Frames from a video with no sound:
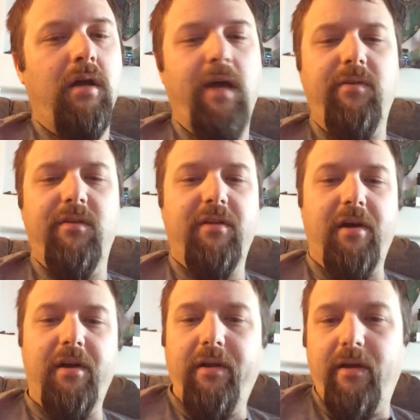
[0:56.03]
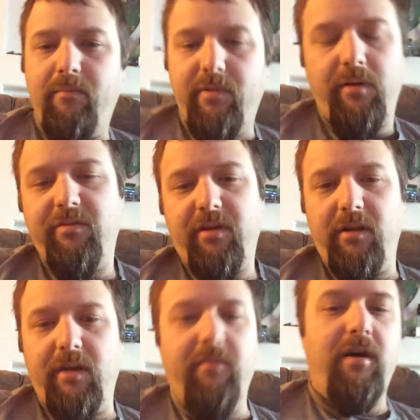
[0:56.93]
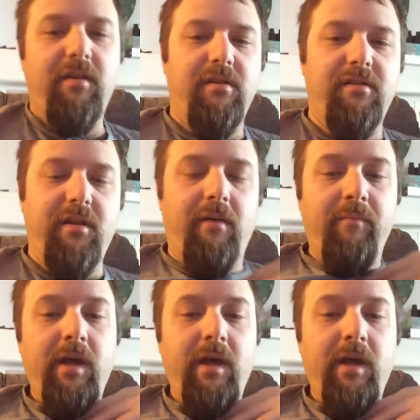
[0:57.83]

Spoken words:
Haven't decided yet, so I'm just gonna leave it as is now.